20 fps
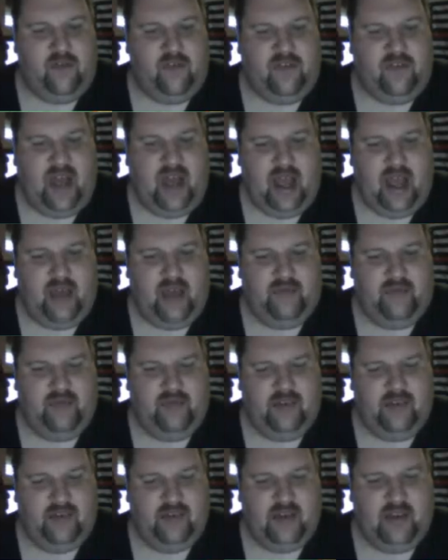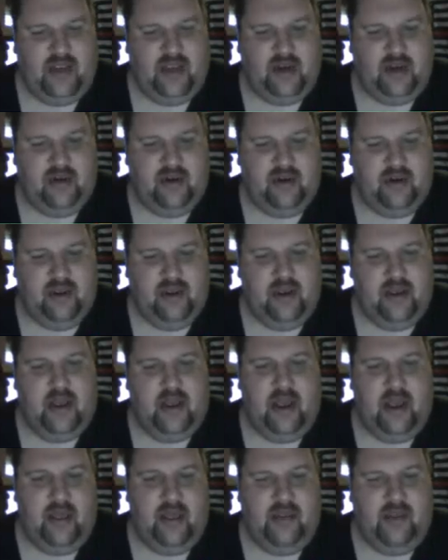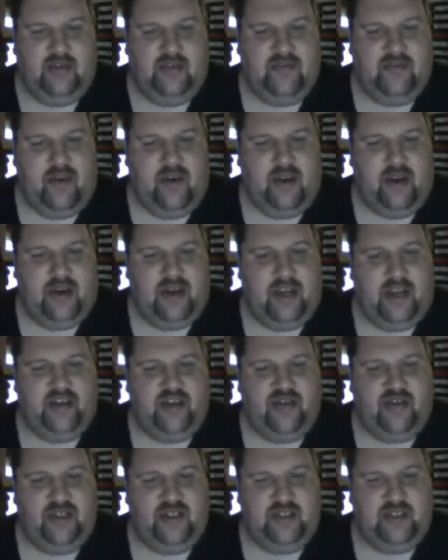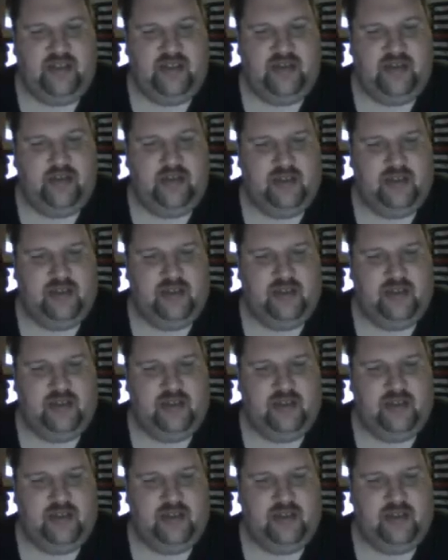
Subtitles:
over 5, as you see here. This is very dangerous.